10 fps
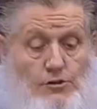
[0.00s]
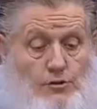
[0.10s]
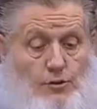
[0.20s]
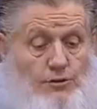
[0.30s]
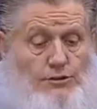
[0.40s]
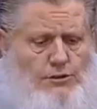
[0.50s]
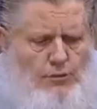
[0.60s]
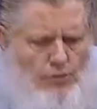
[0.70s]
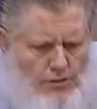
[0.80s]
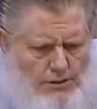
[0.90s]
So when she
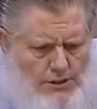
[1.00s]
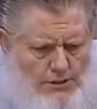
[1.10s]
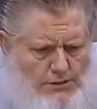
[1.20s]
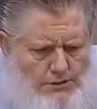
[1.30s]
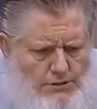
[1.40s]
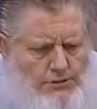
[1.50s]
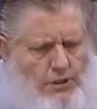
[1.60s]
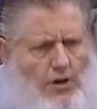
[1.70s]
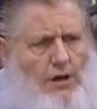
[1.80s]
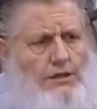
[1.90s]
walked in and she
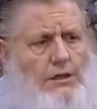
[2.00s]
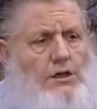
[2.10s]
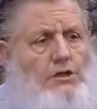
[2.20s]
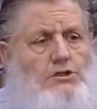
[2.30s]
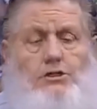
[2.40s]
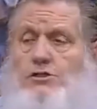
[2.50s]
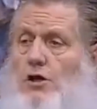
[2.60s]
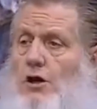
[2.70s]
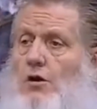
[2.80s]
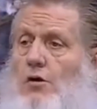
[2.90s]
saw it, she
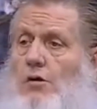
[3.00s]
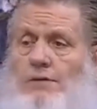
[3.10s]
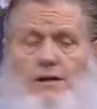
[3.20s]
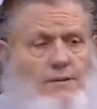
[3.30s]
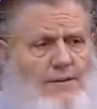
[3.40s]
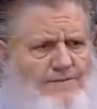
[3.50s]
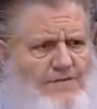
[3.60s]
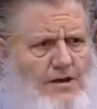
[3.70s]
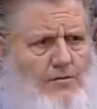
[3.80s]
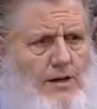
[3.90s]
thought, oh, I'm going to get my
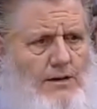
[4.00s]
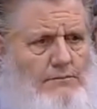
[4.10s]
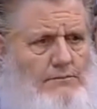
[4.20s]
feet wet.